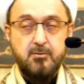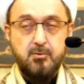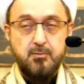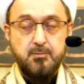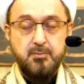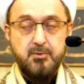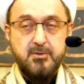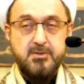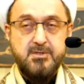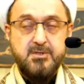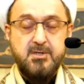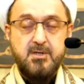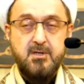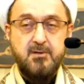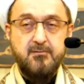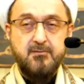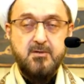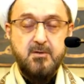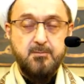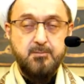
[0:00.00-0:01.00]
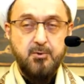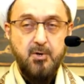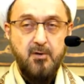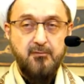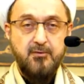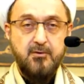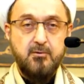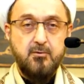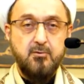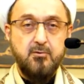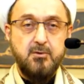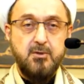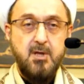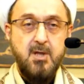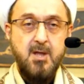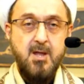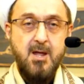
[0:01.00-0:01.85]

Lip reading: to receive the prophethood